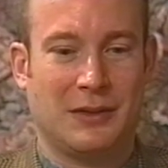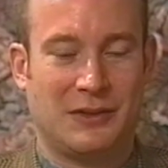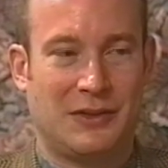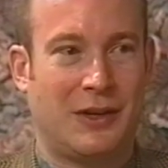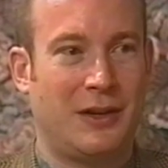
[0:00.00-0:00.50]
you
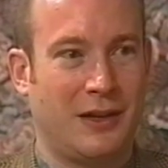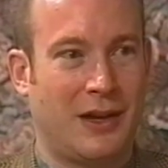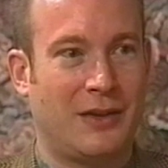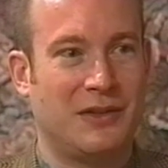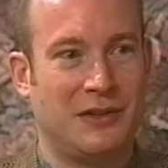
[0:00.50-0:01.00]
know starting
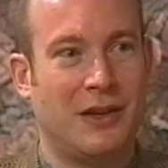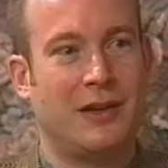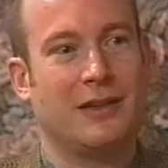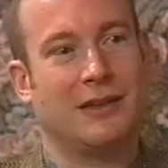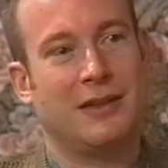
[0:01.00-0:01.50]
out as
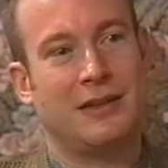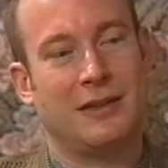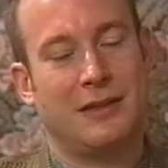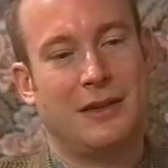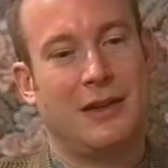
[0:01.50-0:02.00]
young as I
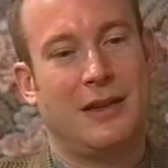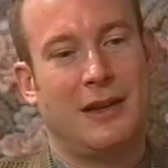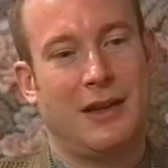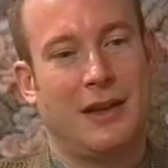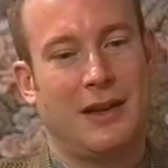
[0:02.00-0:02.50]
did,
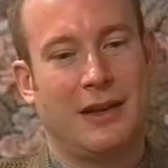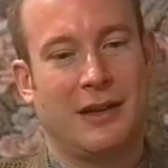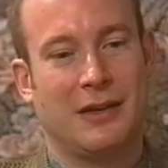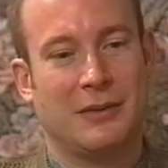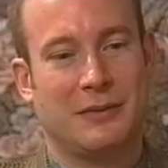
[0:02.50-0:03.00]

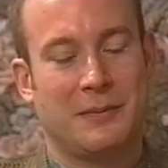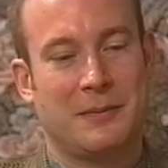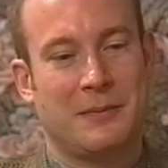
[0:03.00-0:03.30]
uh,